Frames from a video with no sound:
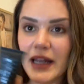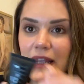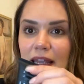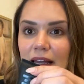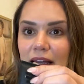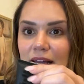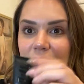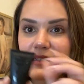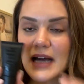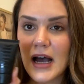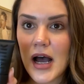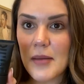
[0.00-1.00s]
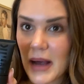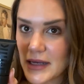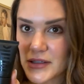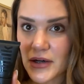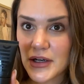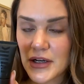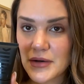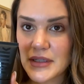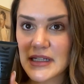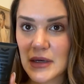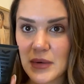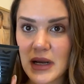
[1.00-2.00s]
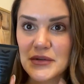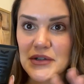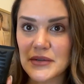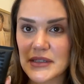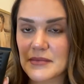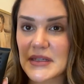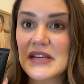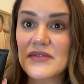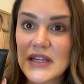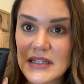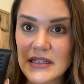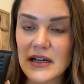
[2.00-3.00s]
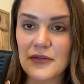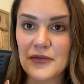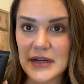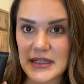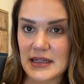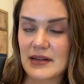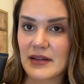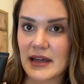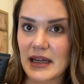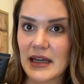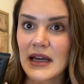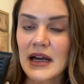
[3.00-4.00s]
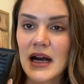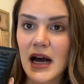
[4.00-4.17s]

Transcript: And I started noticing when I was doing some TV stuff recently